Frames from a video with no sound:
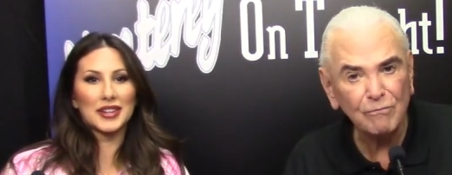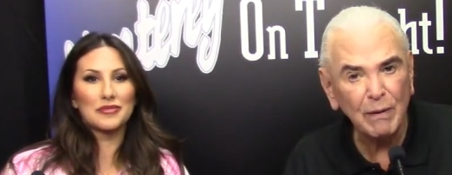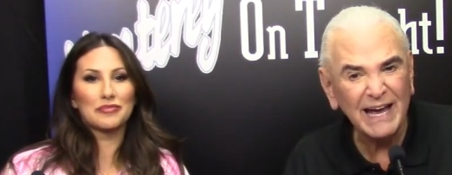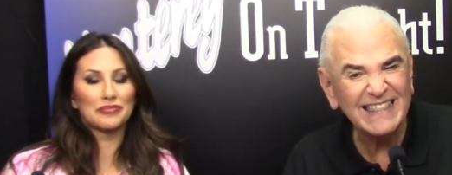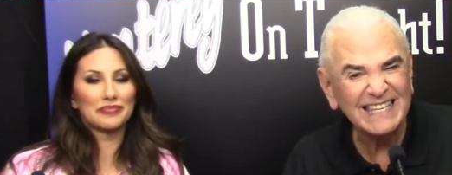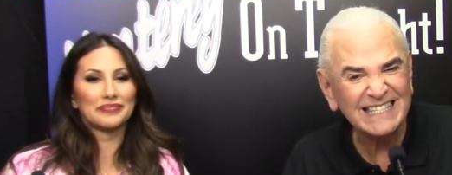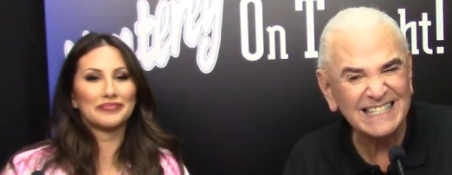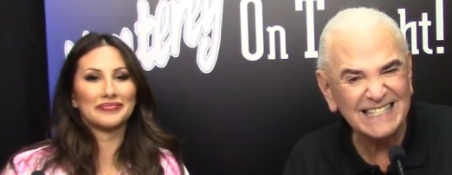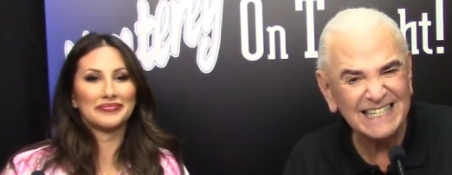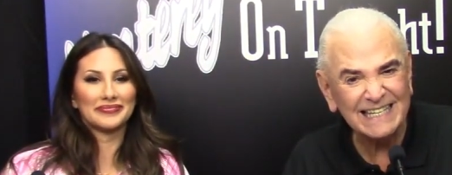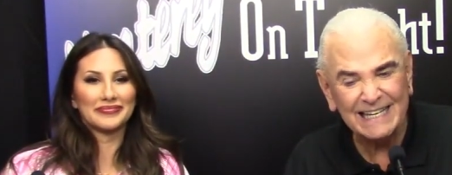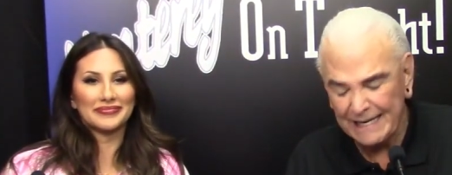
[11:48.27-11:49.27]
Speaker 1: by the
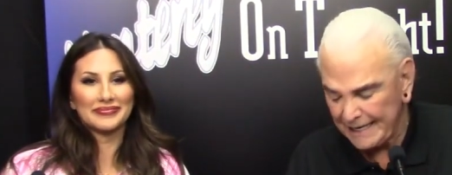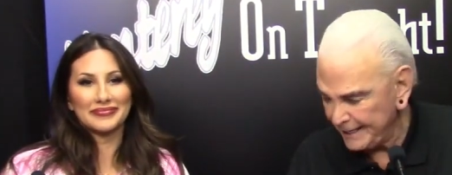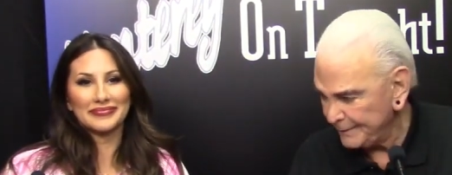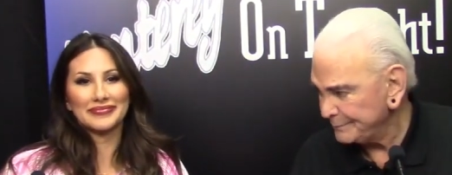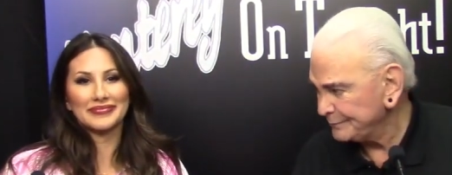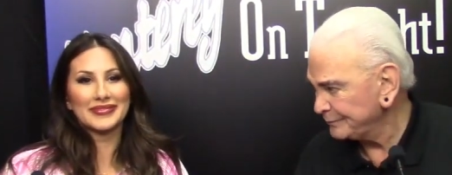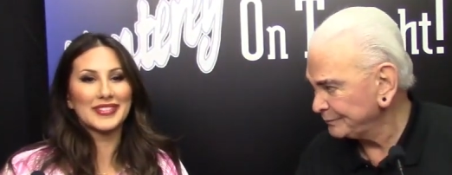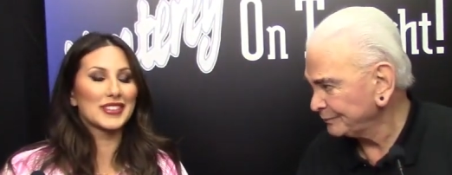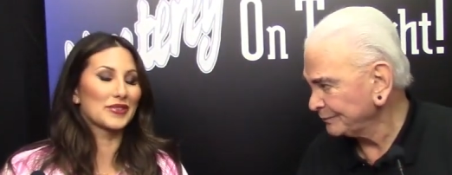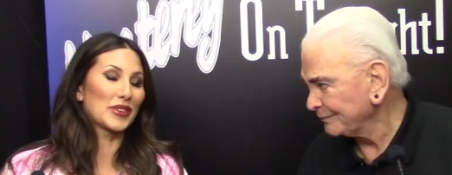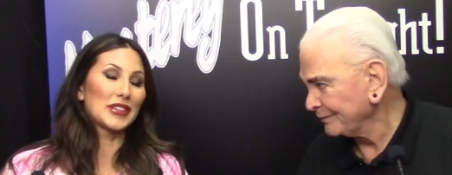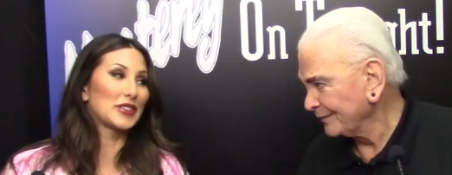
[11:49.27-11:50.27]
sea.
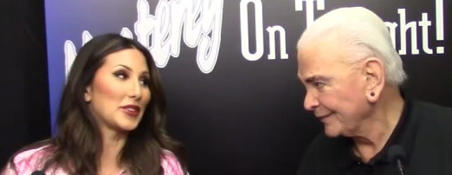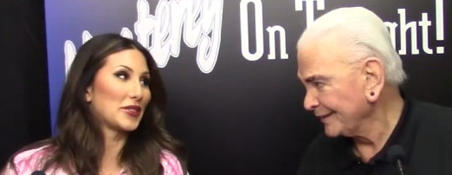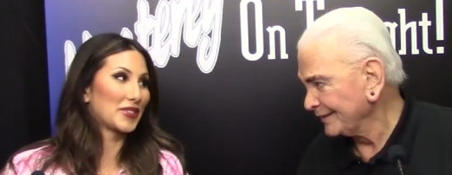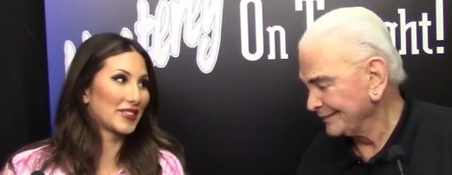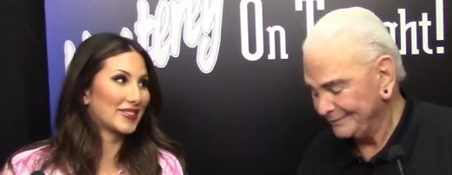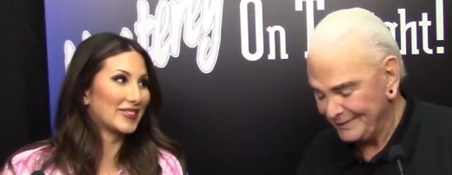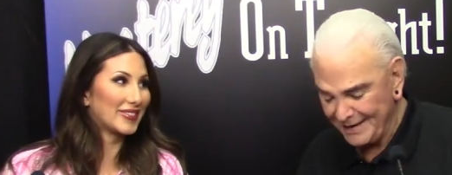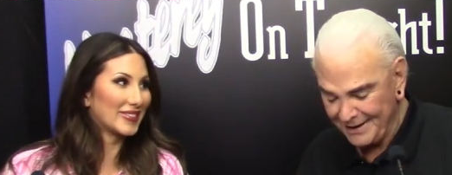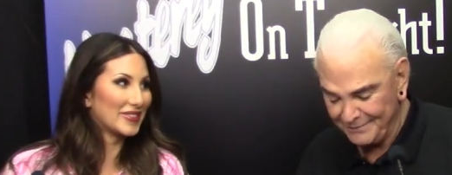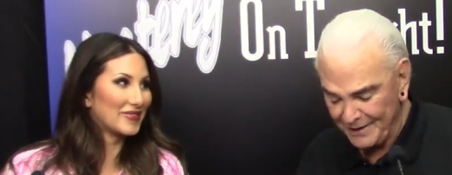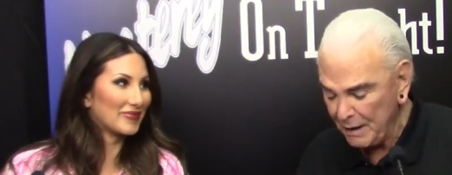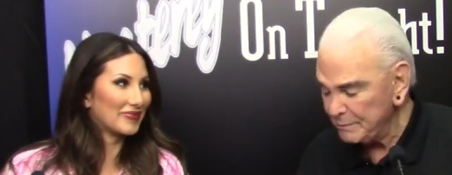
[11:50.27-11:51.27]
We do. Yeah.
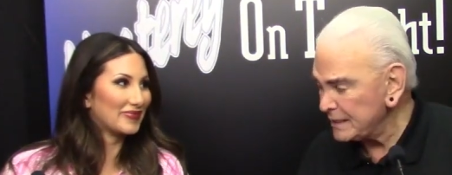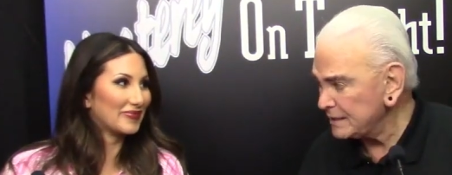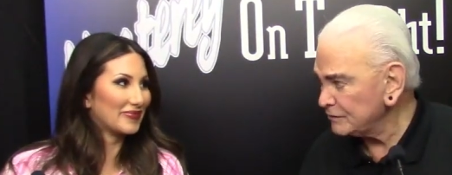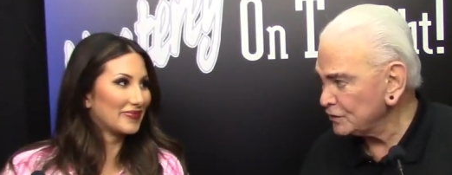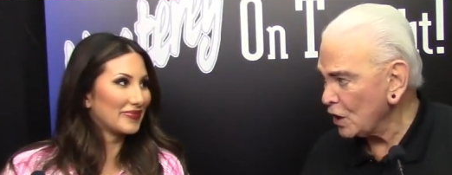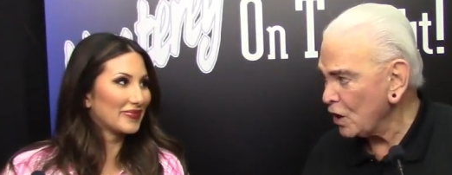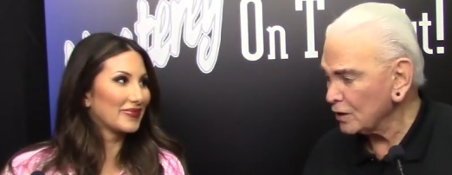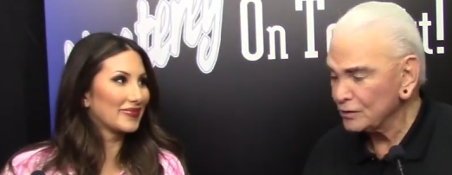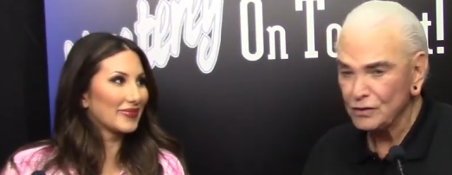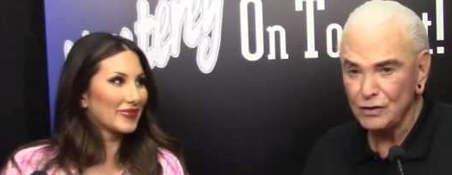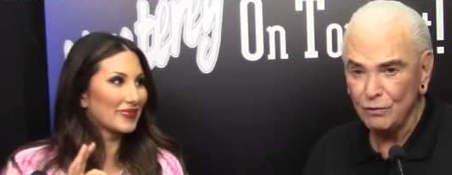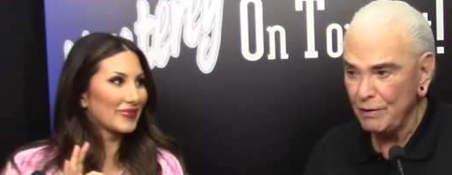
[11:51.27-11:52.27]
How many
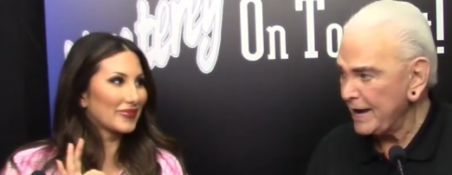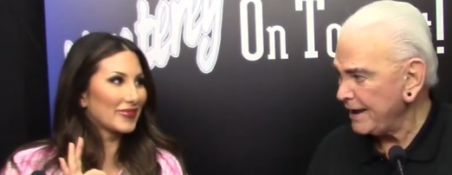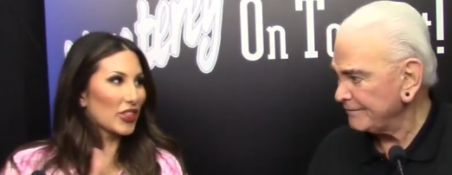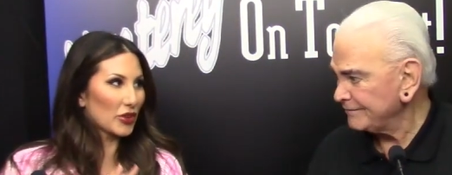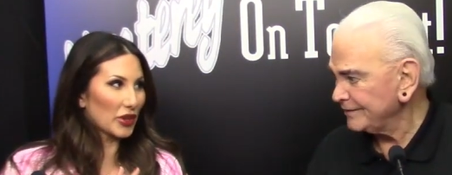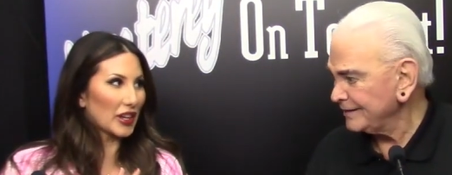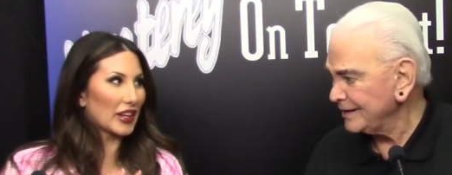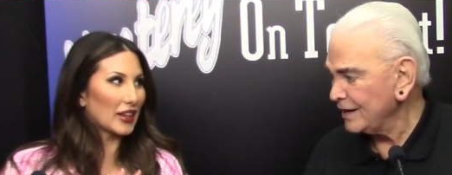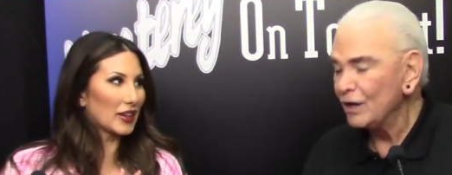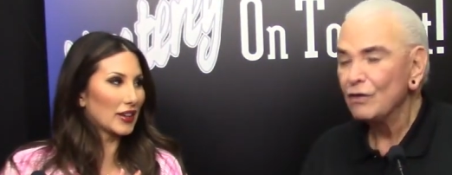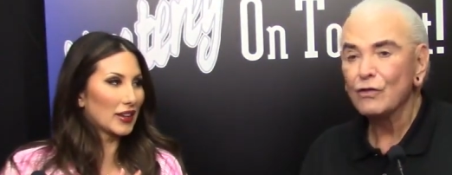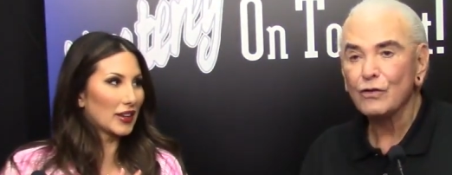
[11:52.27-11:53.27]
dogs do you have? Three.
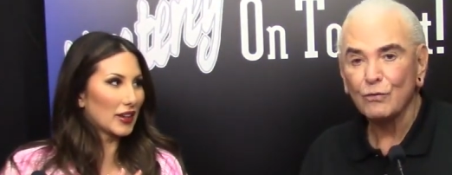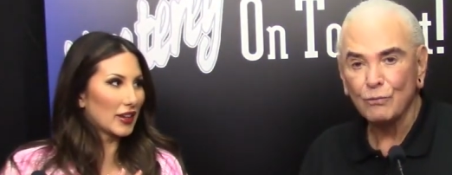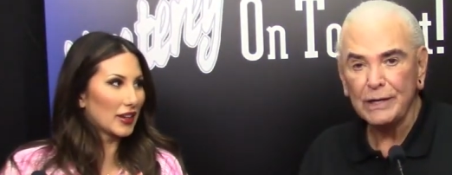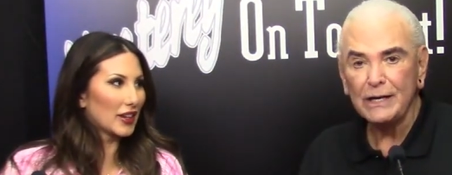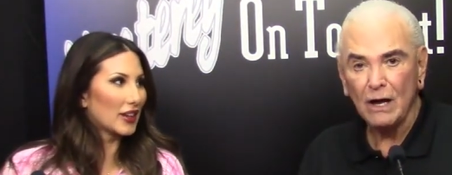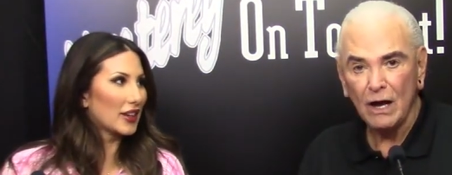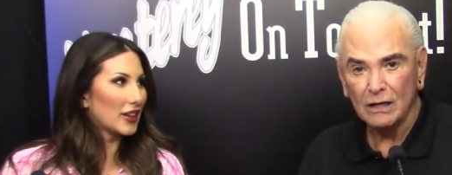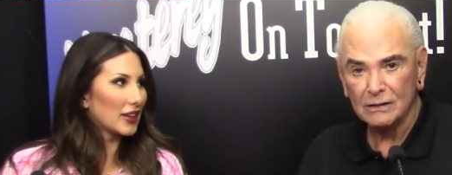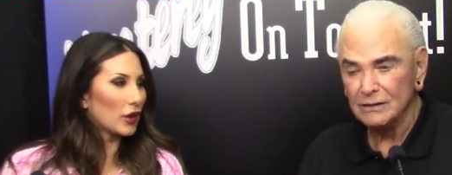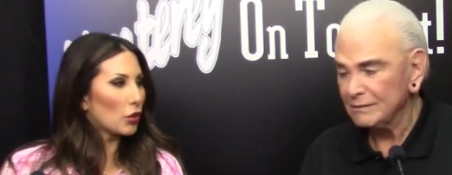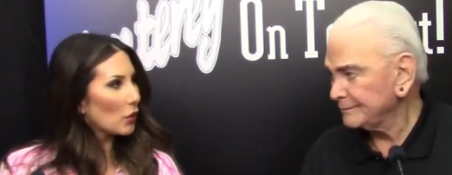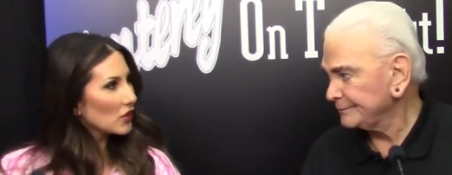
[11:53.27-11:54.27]
Three
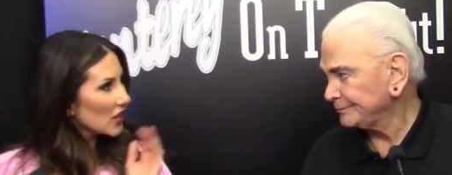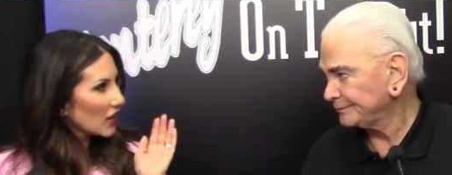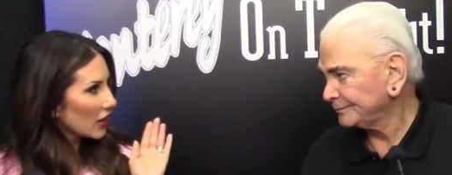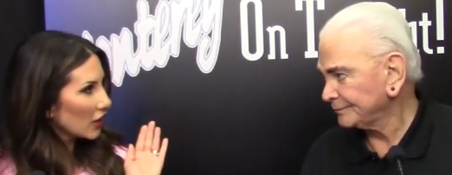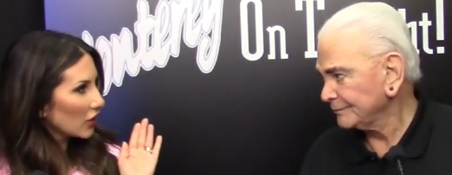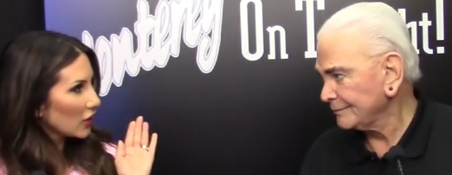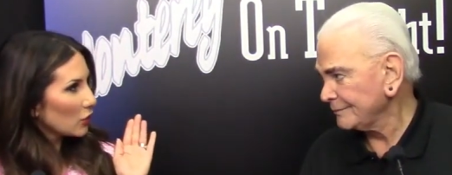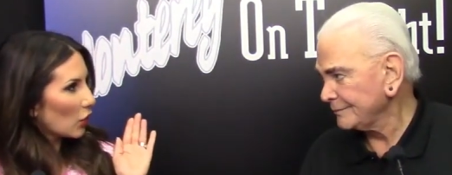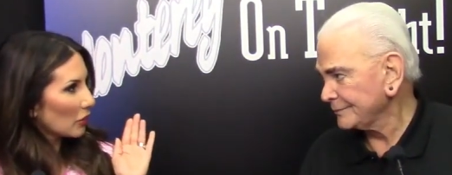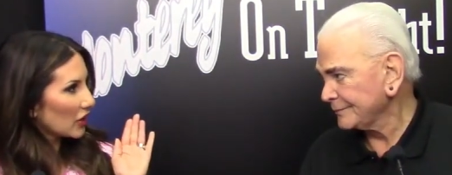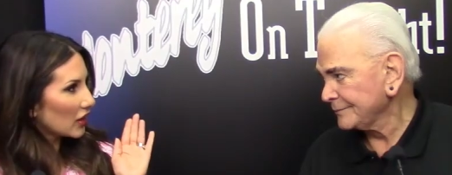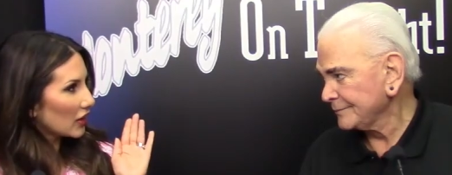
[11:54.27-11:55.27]
dogs.
Speaker 2: What was that, Gary? You want
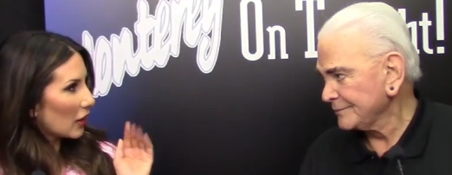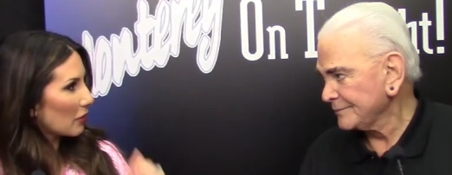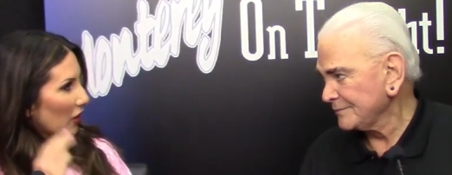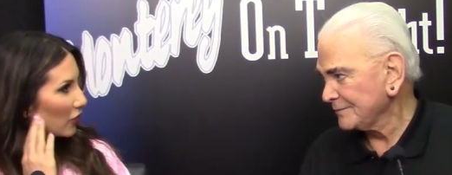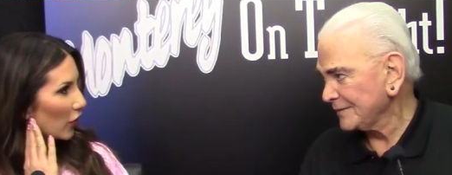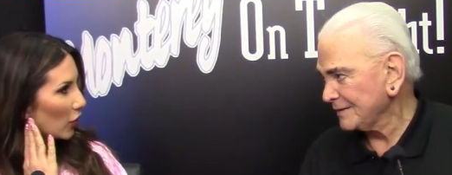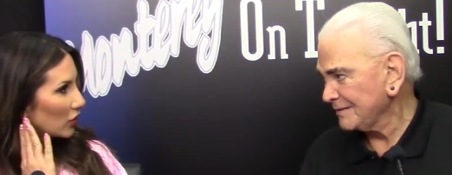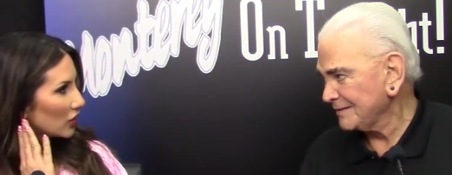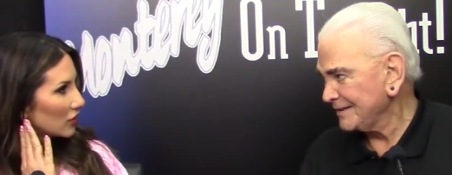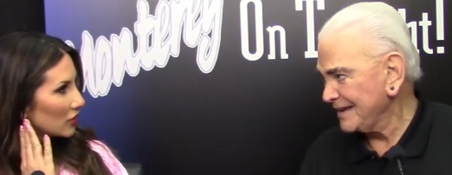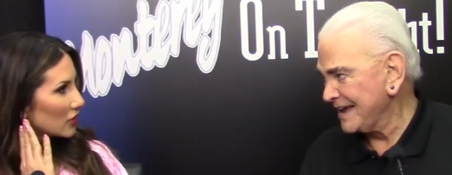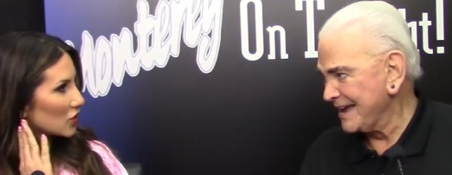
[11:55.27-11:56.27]
me to get my phone
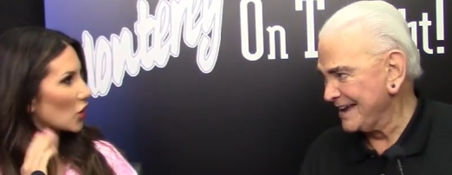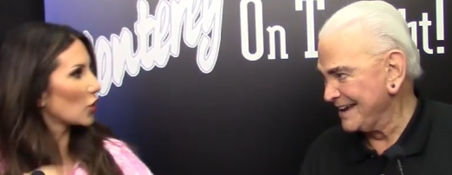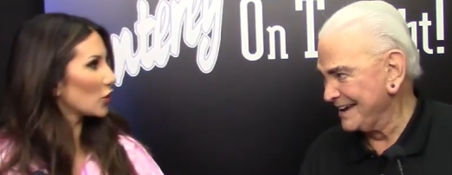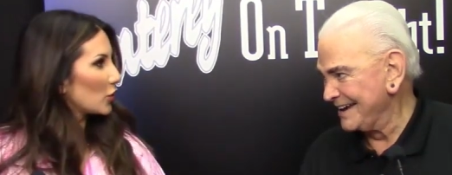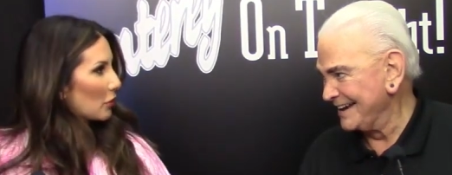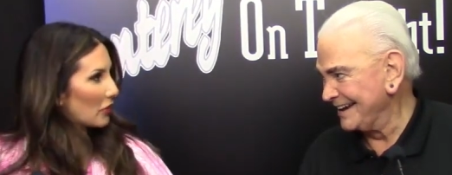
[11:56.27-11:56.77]
and show you a